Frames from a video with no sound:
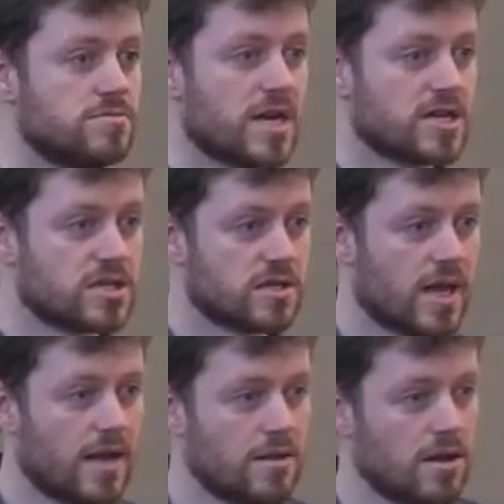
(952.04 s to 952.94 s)
next to
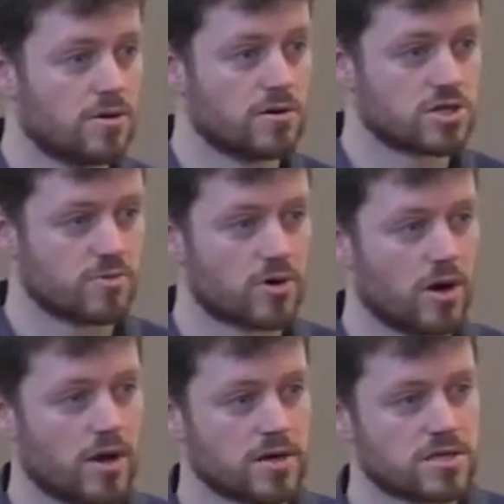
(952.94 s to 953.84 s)
their logos or
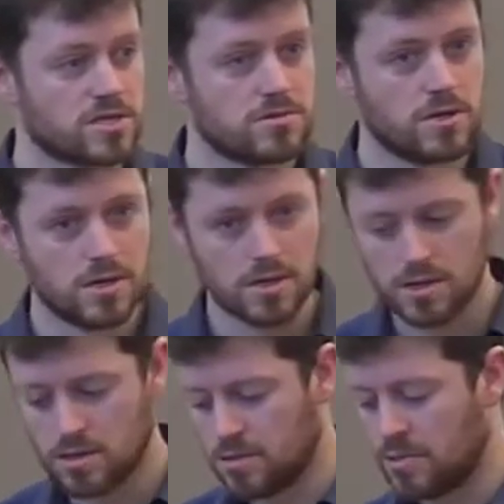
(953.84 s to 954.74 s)
products,
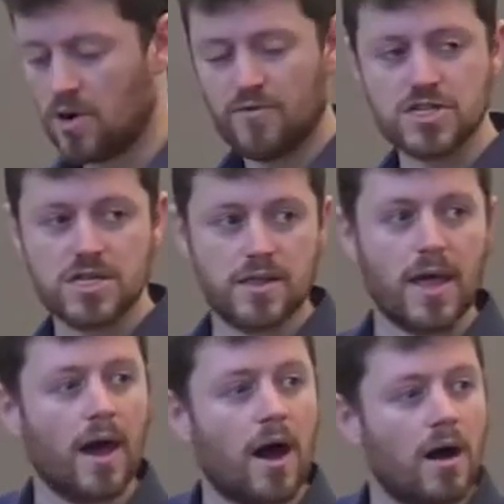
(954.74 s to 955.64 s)
but obviously
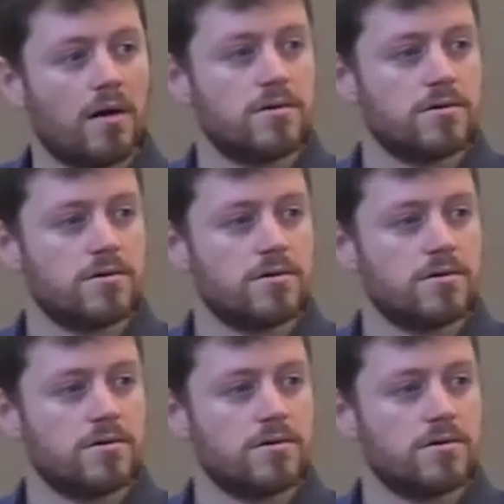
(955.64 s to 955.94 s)
they are